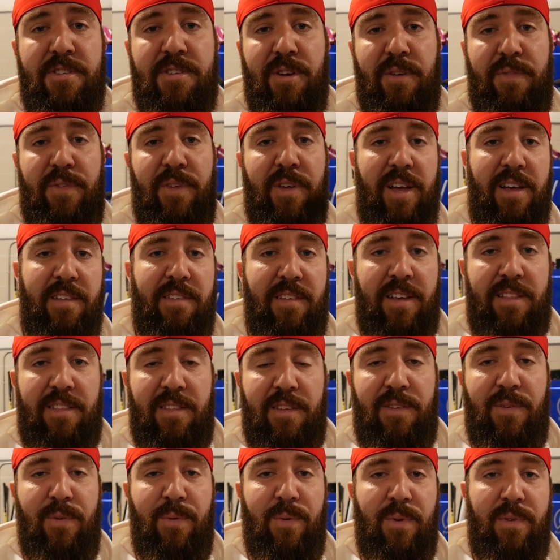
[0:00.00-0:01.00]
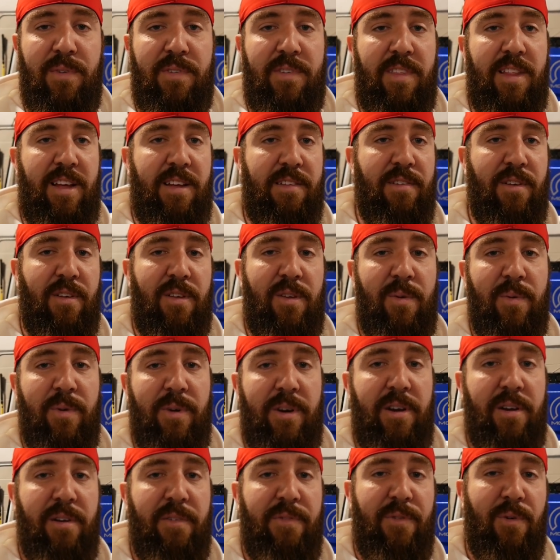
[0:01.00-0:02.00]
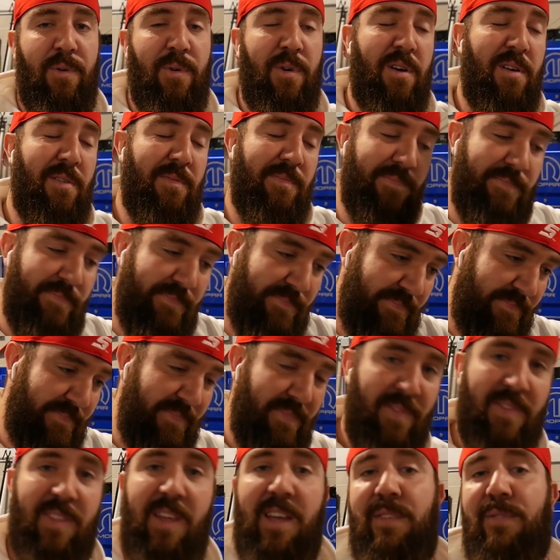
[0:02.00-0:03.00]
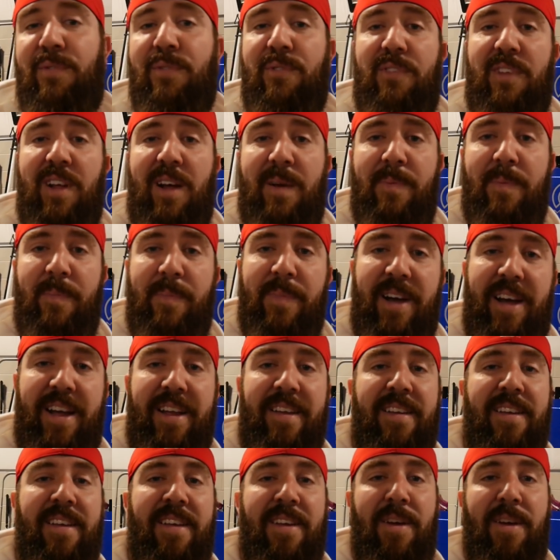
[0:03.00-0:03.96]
So if you guys like the tools and that's all you were here for, thanks for stopping by.